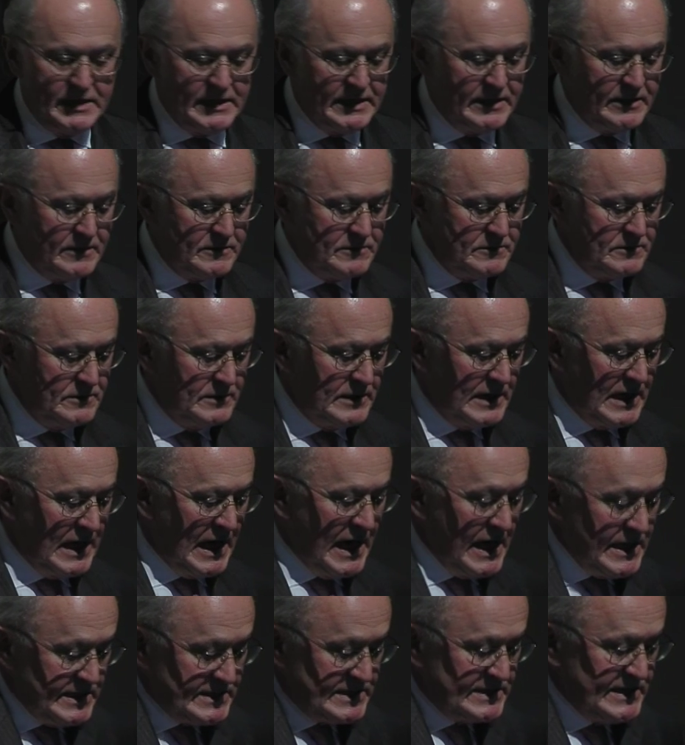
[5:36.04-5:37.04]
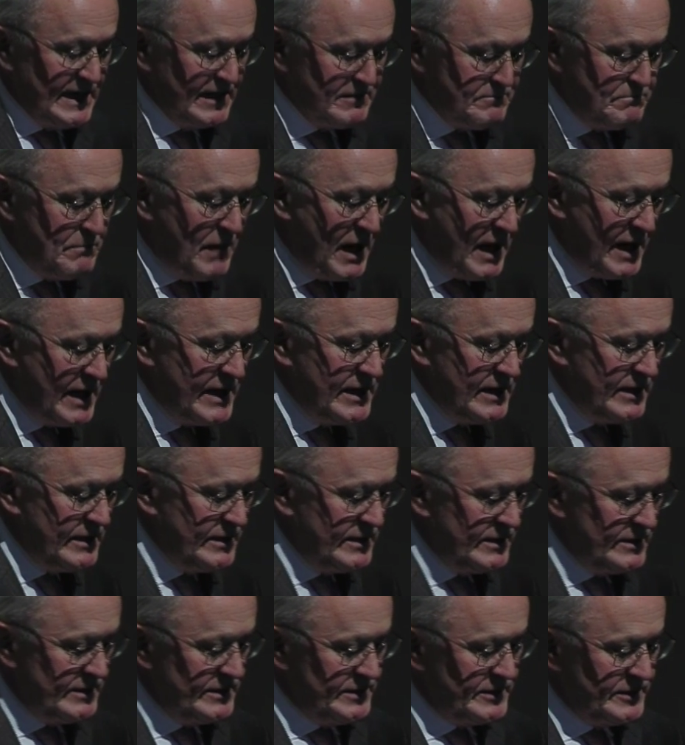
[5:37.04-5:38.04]
Now, I set
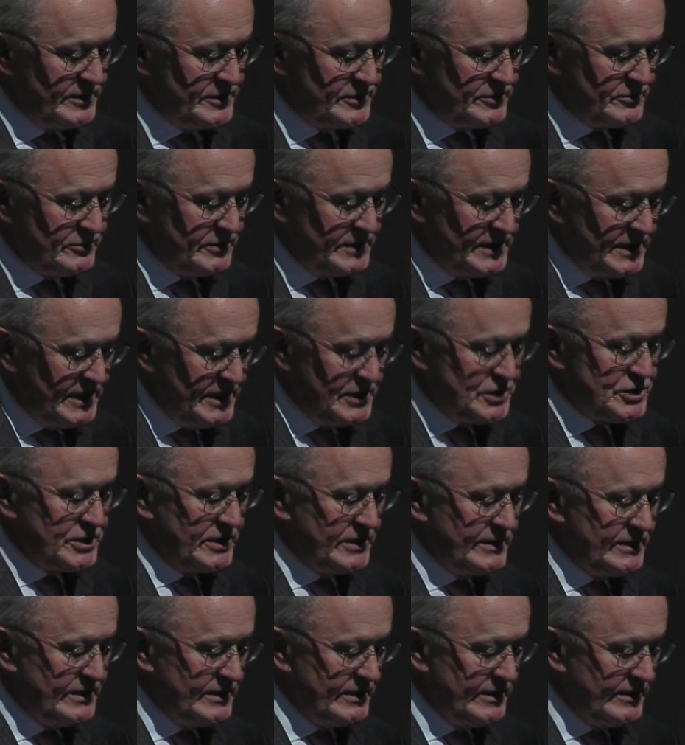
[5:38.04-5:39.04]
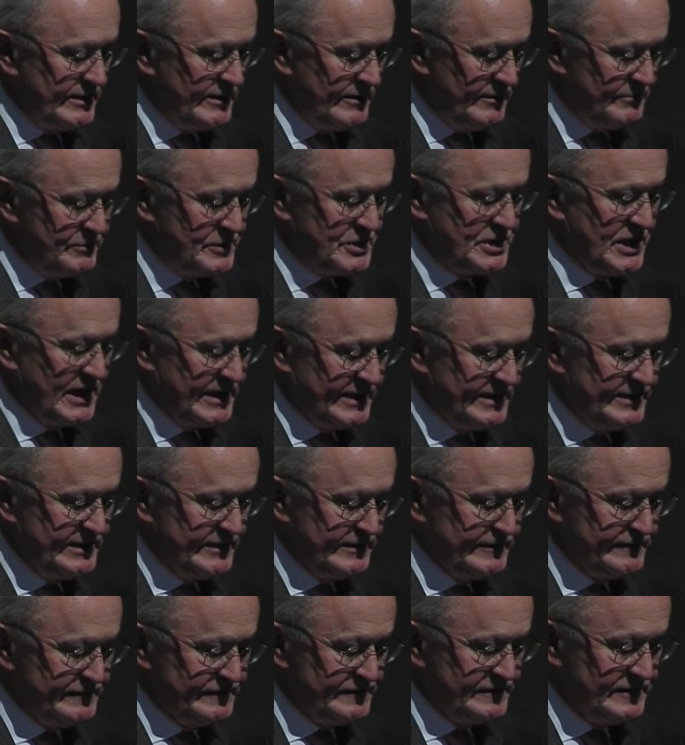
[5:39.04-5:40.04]
my strategic
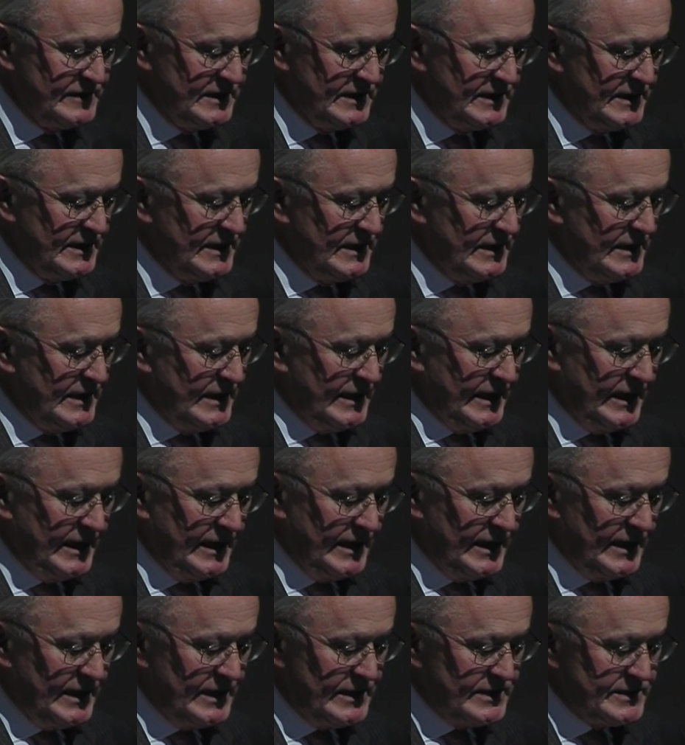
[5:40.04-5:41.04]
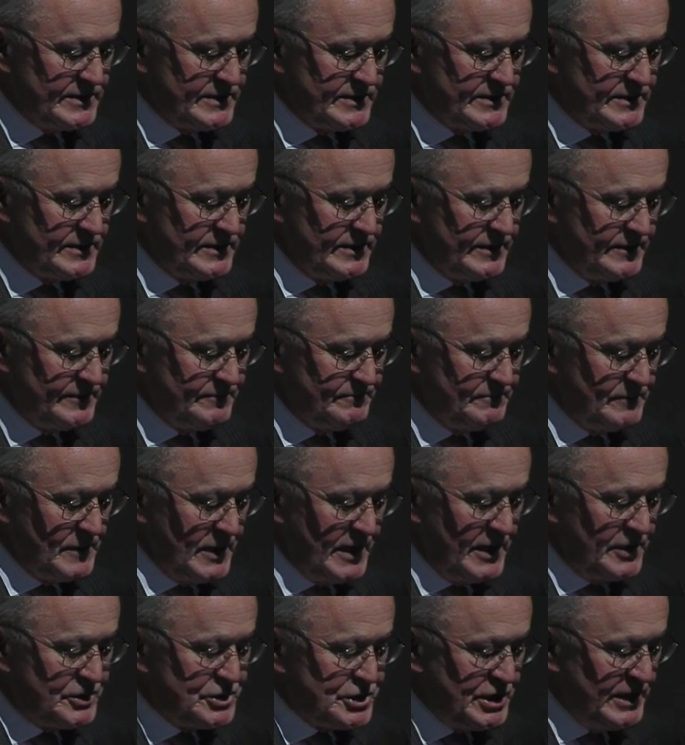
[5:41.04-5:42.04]
objective as
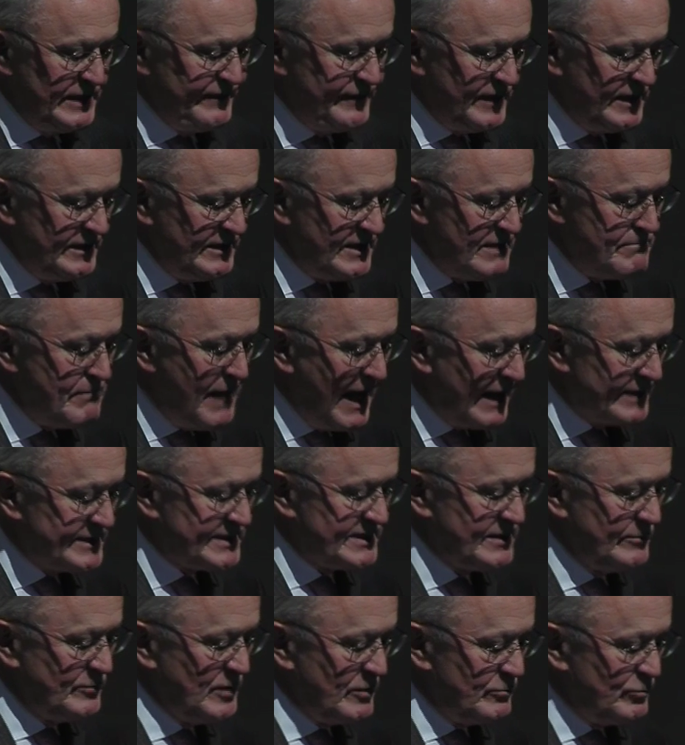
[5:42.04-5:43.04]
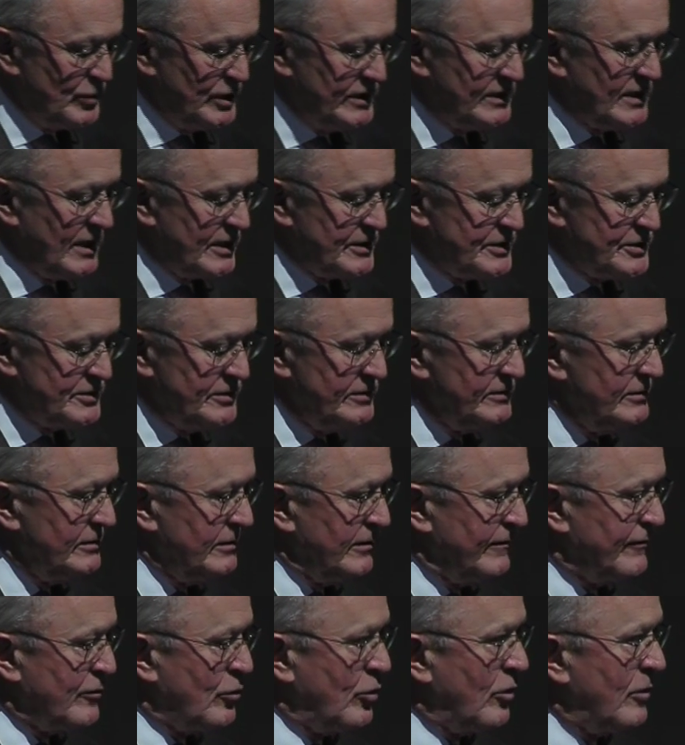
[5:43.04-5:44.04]
achieving the maximum reduction
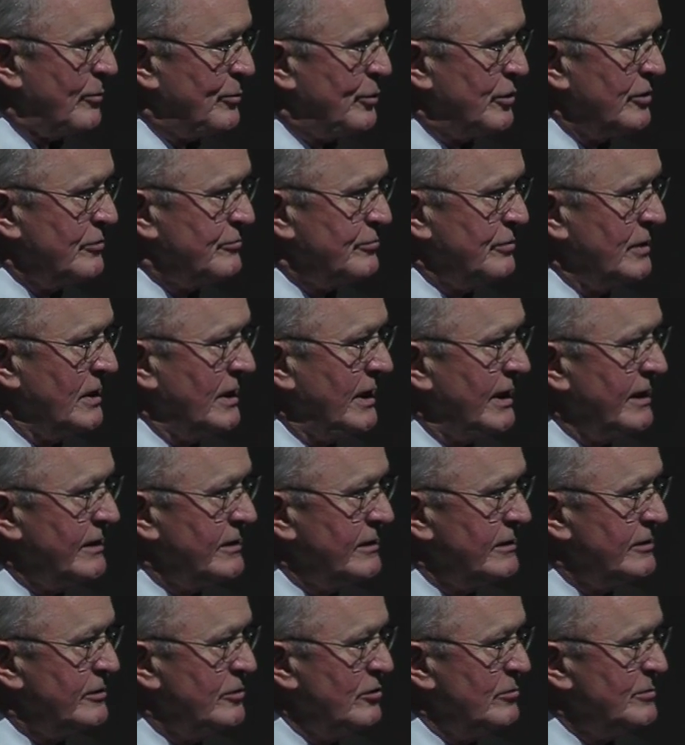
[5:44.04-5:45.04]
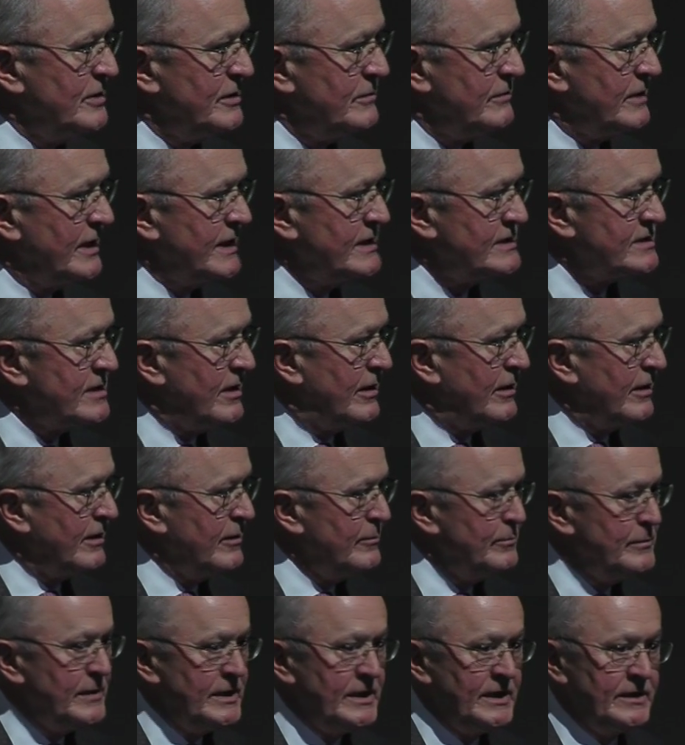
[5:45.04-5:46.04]
of corporate-related human rights
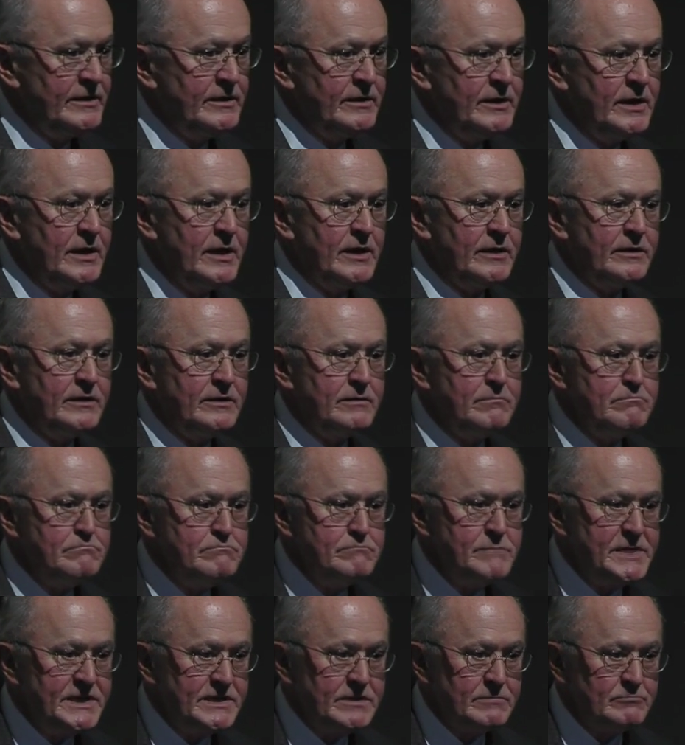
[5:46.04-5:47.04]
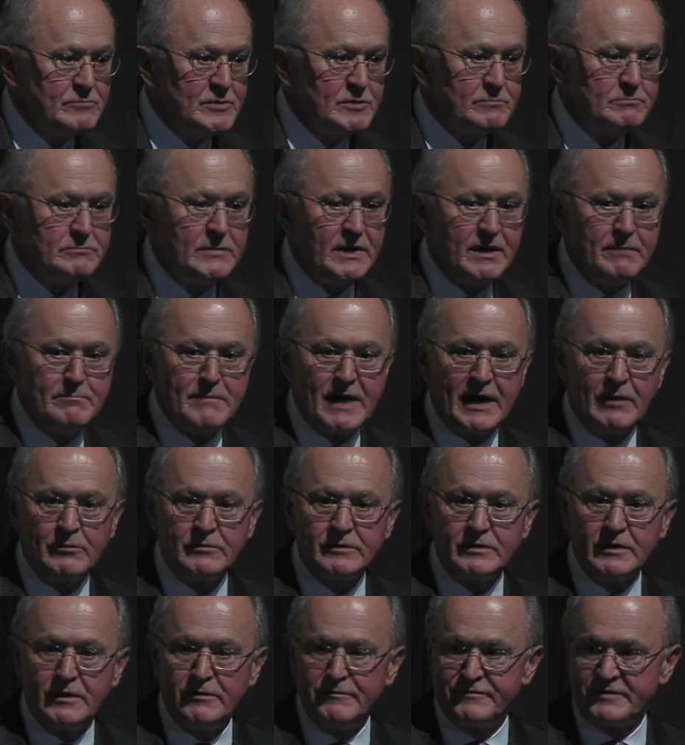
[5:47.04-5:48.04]
harm in the minimum
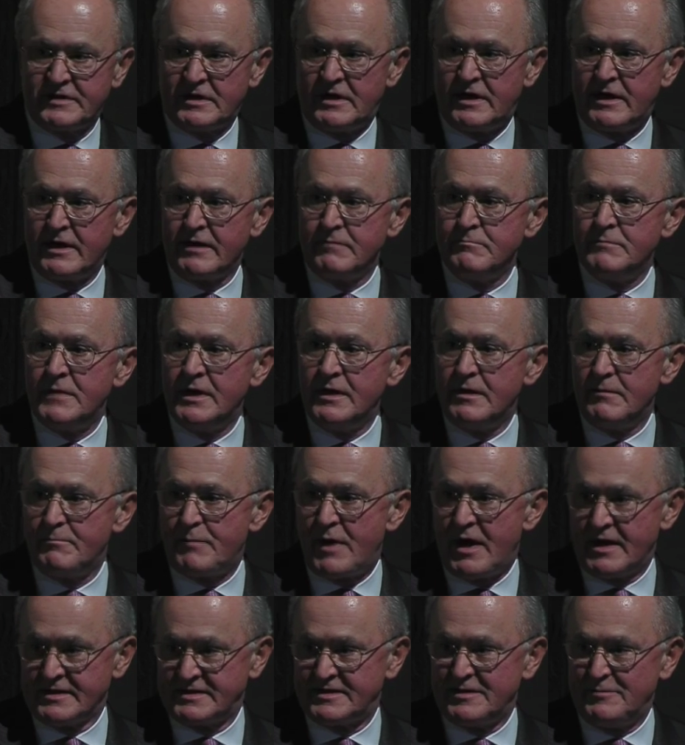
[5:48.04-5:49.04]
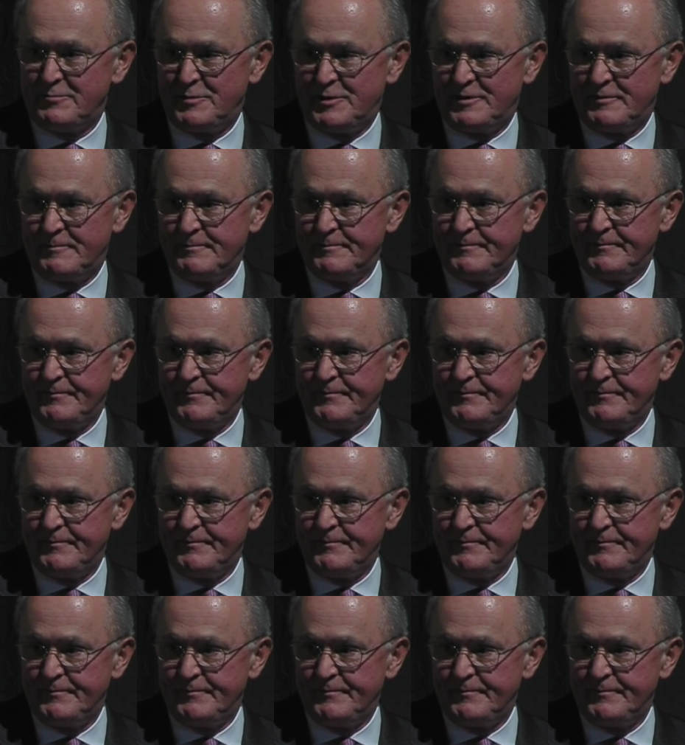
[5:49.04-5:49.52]
amount of time possible.